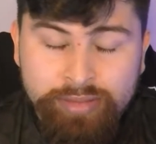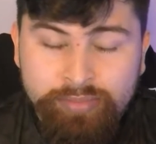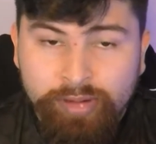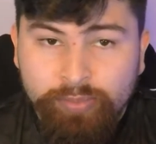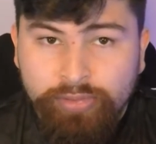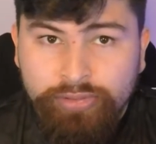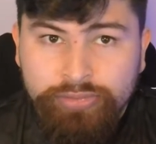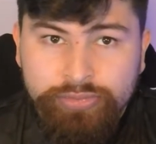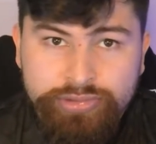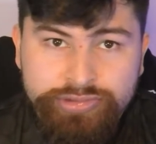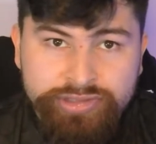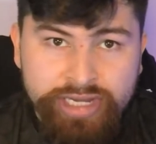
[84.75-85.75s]
My brother, who
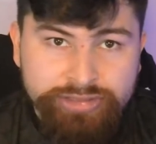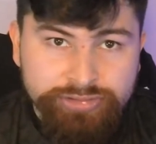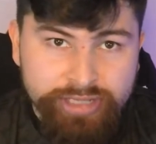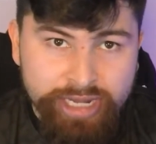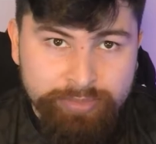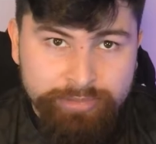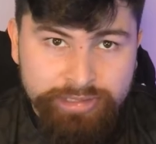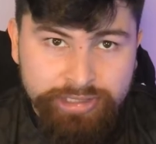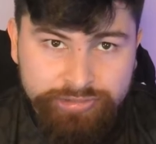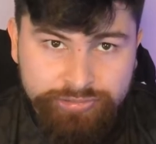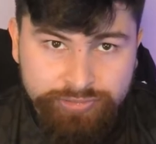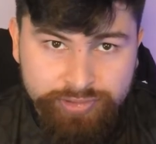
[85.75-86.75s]
is naturally
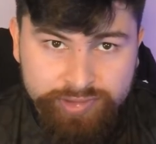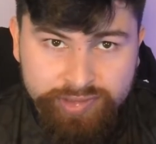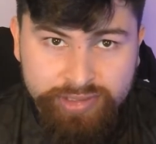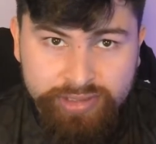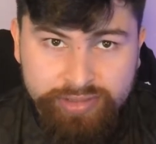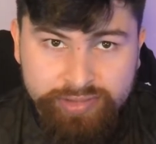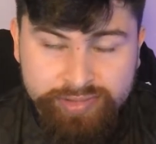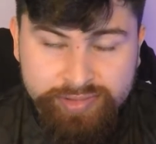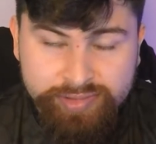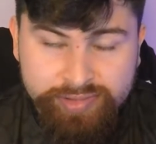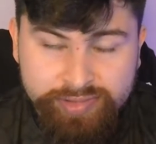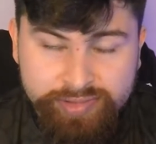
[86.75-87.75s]
ambidextrous, he
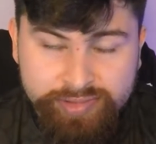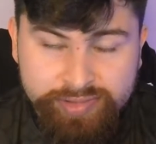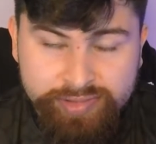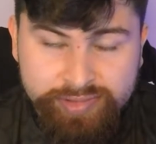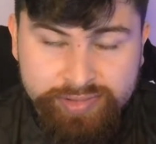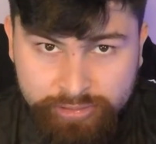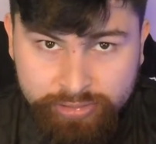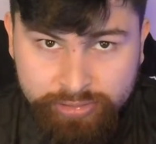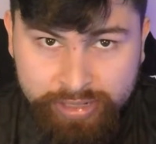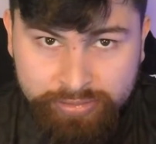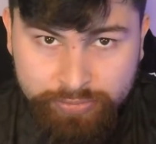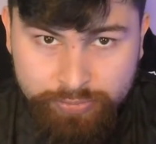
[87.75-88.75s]
skates regular
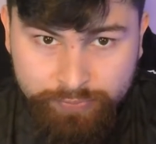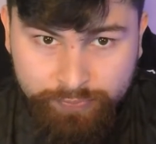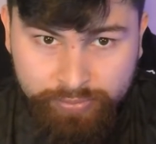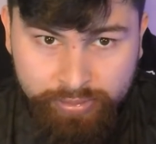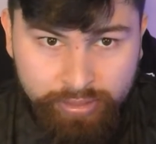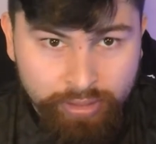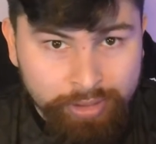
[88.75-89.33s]
and goofy.